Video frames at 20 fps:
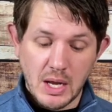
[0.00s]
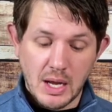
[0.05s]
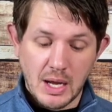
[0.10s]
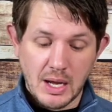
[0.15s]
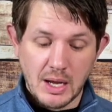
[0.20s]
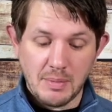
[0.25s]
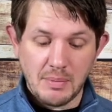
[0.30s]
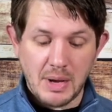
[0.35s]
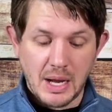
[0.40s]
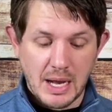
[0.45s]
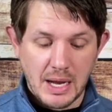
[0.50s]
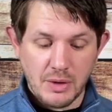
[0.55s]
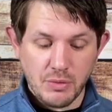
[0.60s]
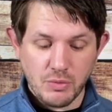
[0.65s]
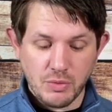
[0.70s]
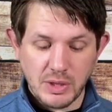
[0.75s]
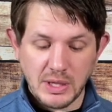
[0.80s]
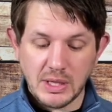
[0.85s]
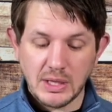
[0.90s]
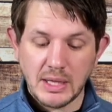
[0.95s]
I
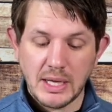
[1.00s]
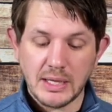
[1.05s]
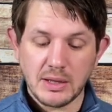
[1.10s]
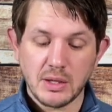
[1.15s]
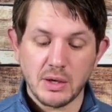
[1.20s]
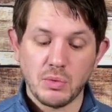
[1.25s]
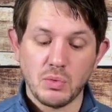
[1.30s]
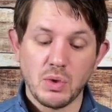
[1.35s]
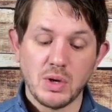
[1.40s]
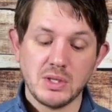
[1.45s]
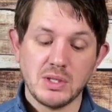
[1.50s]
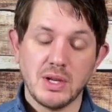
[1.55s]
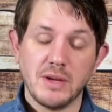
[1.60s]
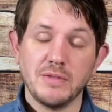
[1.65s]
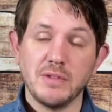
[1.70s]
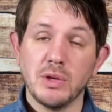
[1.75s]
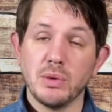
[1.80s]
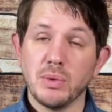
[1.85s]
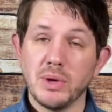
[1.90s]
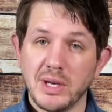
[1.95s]
really like that it works
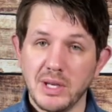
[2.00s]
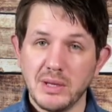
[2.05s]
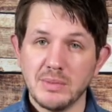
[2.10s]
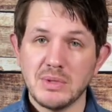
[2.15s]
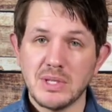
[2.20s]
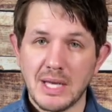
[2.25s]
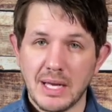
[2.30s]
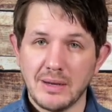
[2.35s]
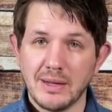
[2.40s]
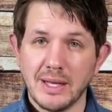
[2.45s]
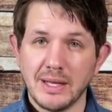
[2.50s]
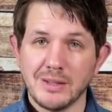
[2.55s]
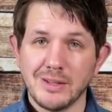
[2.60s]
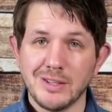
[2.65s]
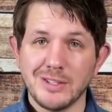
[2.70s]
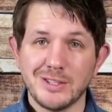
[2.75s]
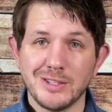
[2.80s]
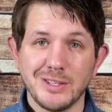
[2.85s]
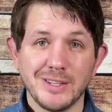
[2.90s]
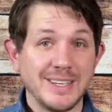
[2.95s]
off the Iridium satellite
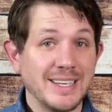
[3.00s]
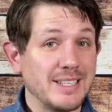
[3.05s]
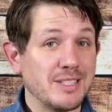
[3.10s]
cluster.